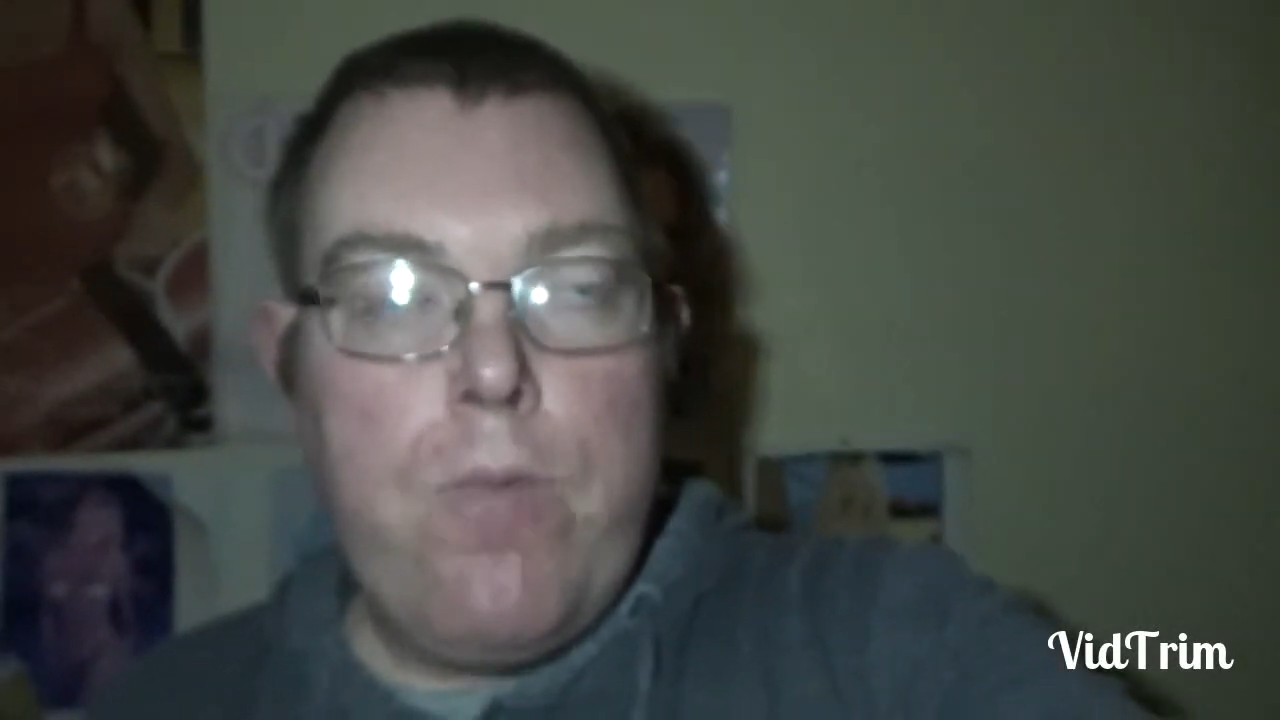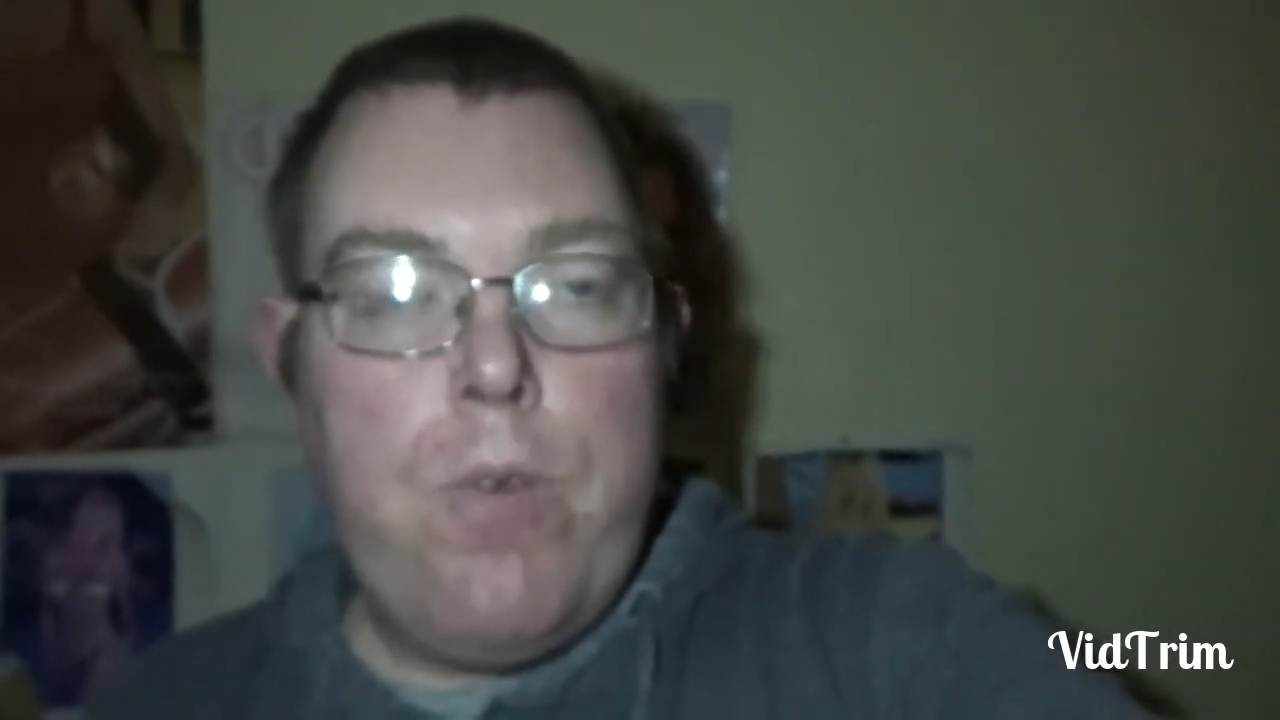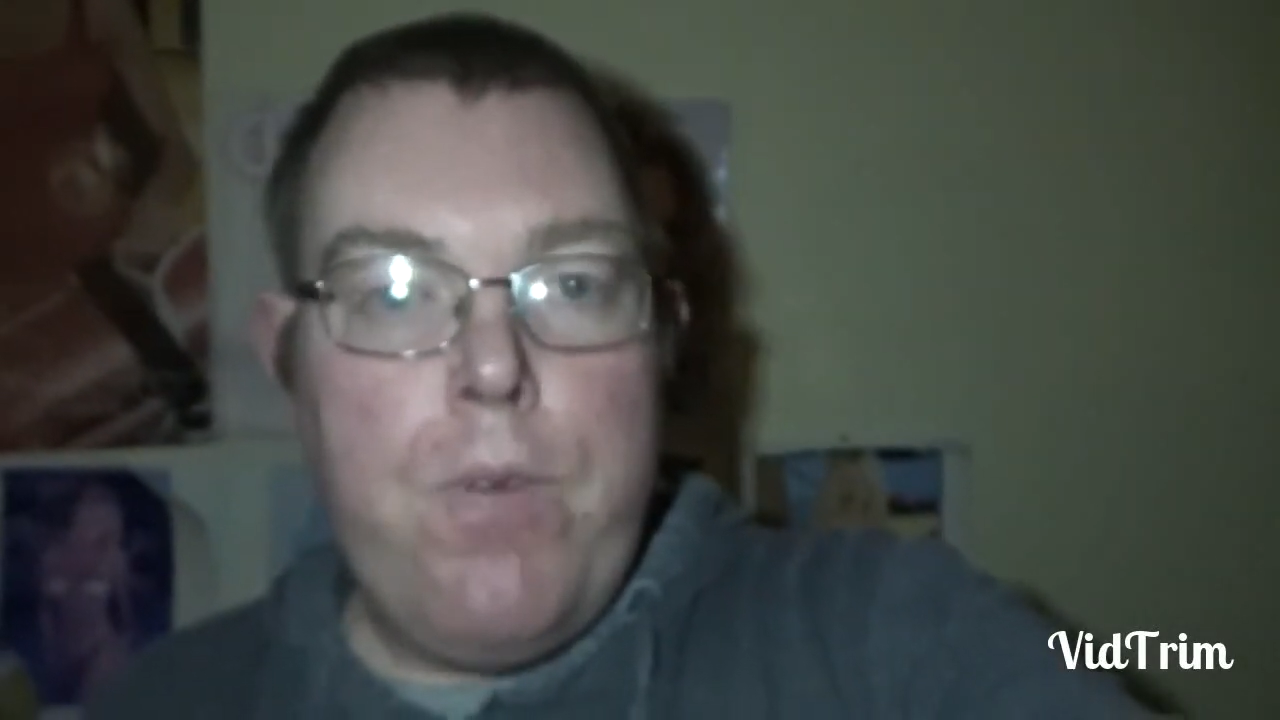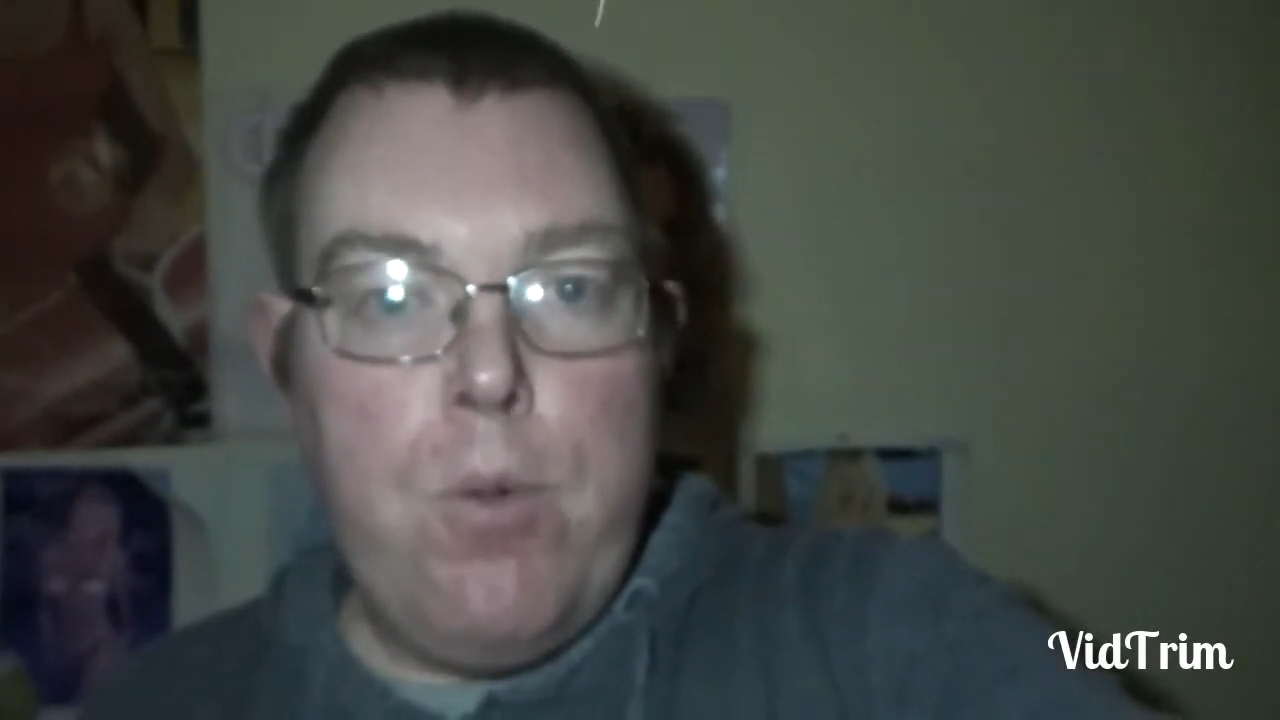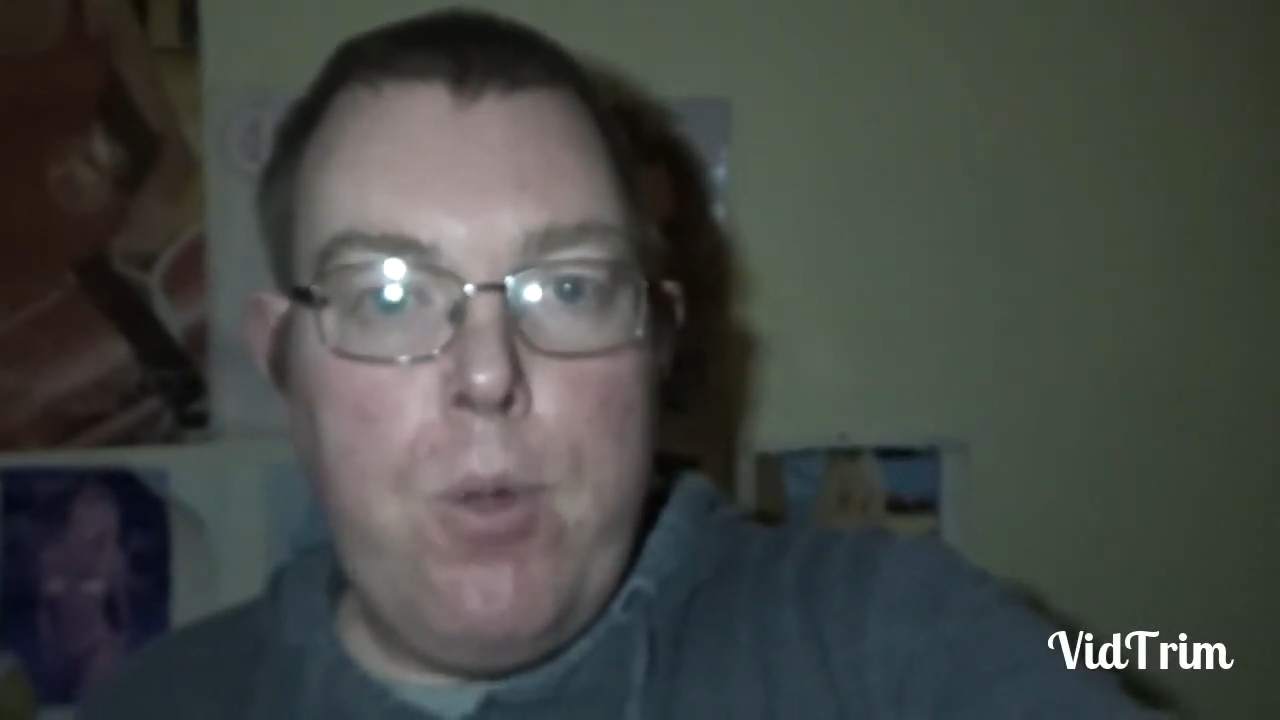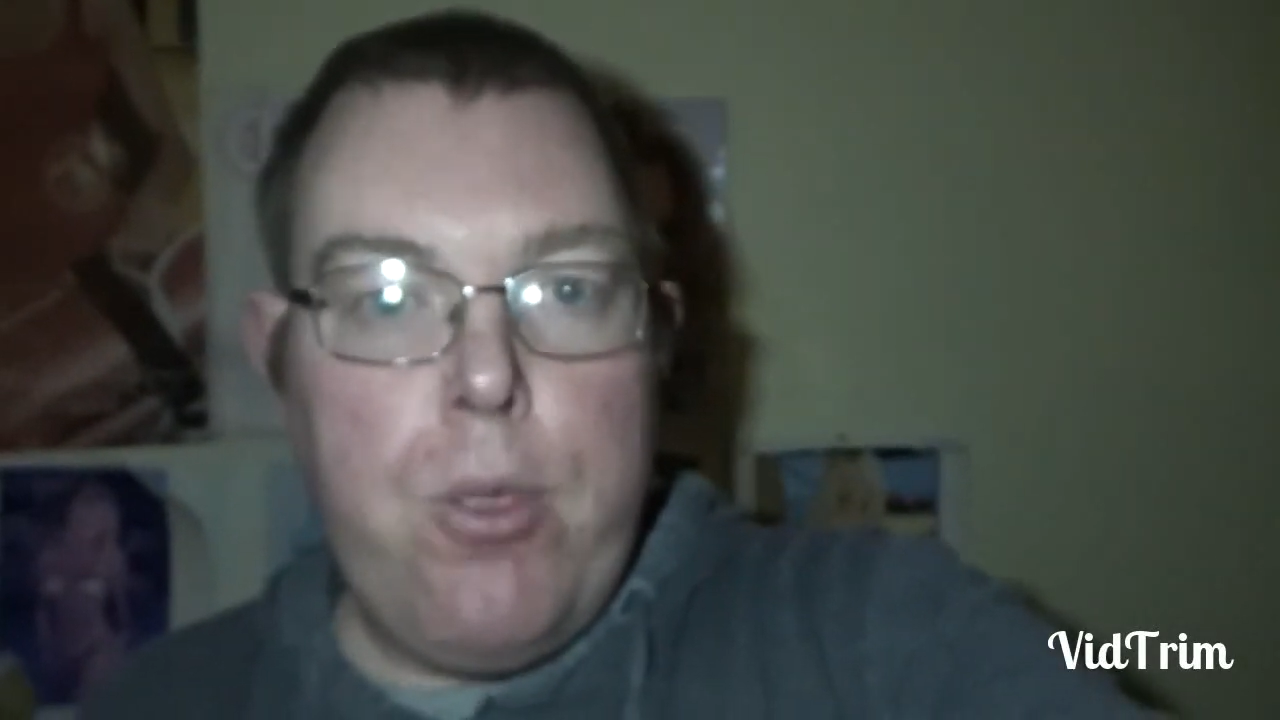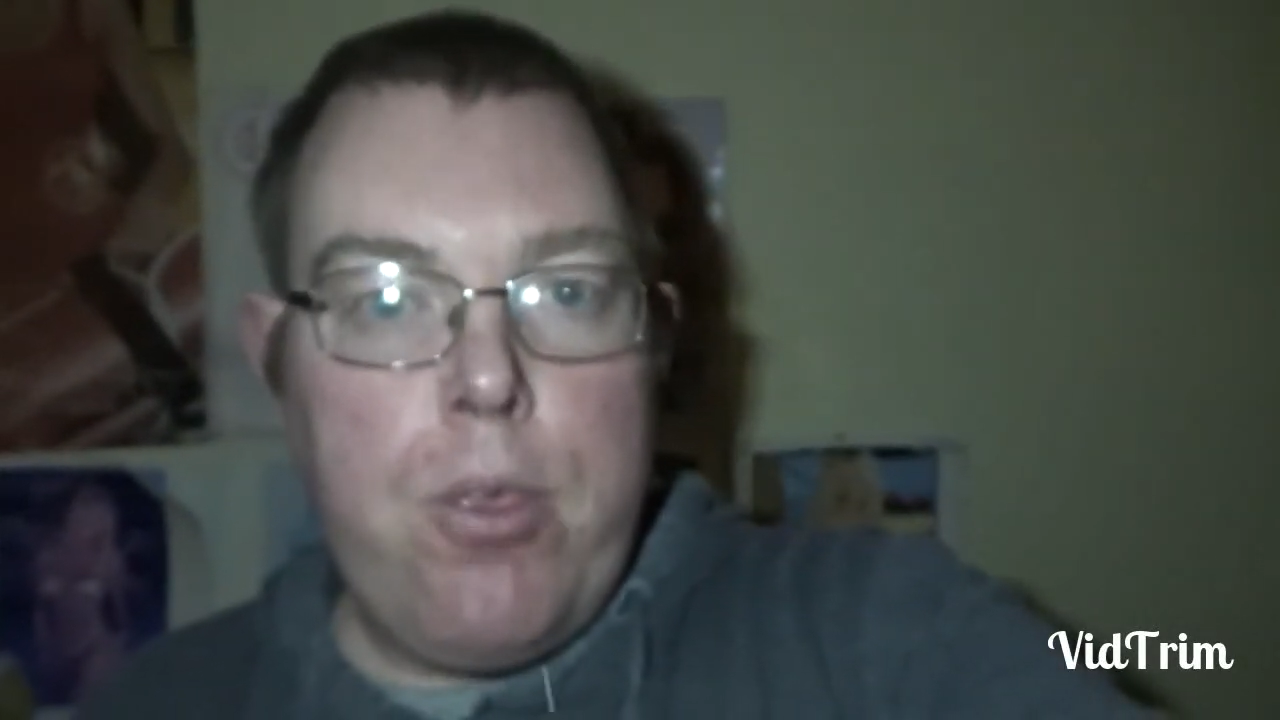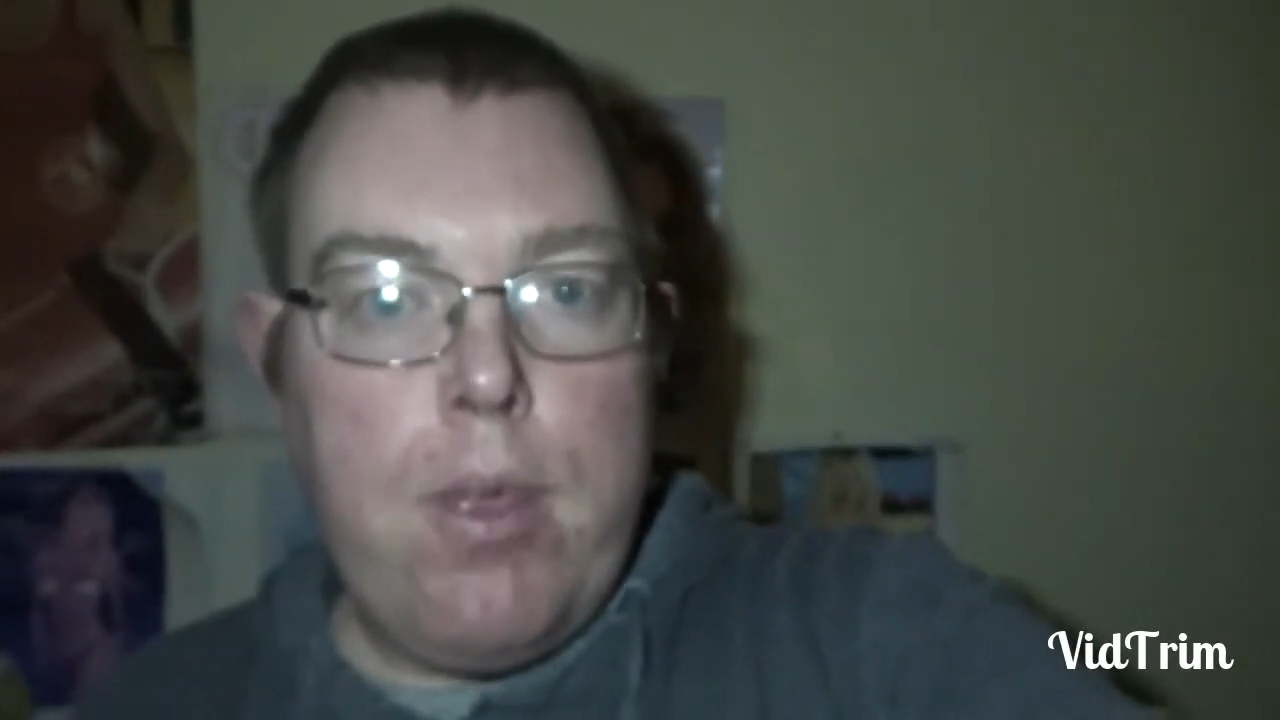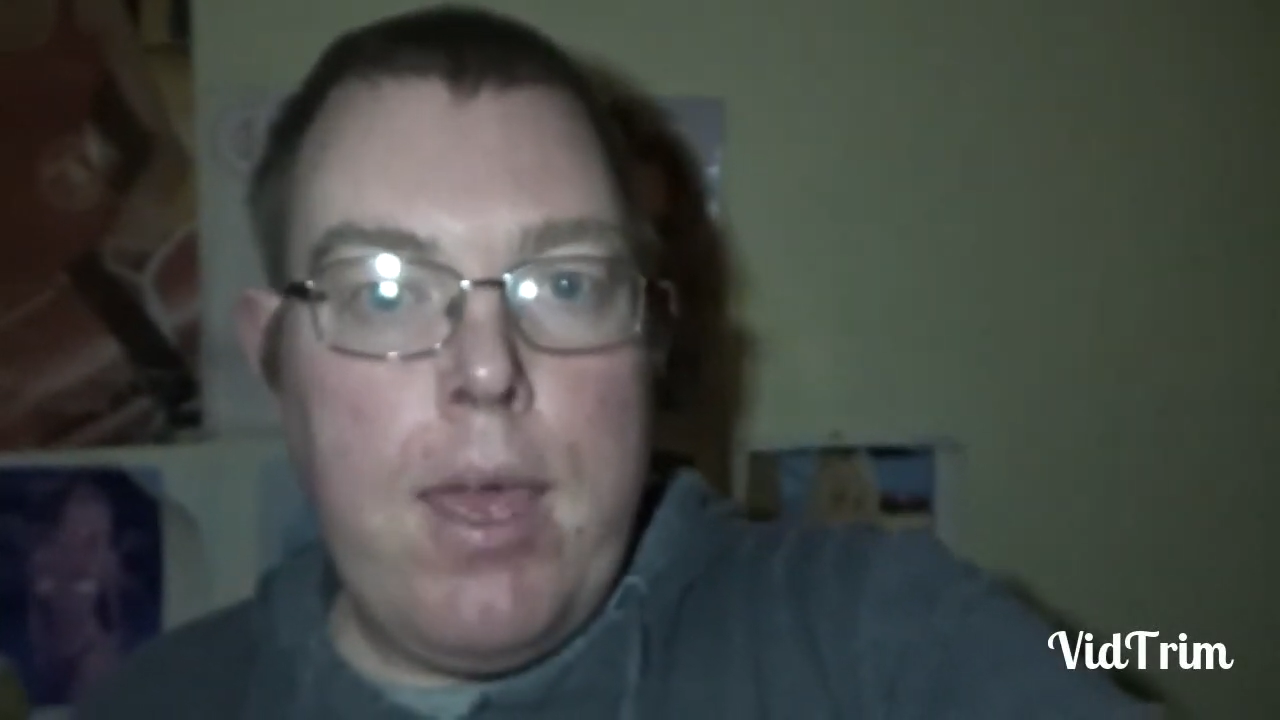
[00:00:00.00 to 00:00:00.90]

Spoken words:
for a few months,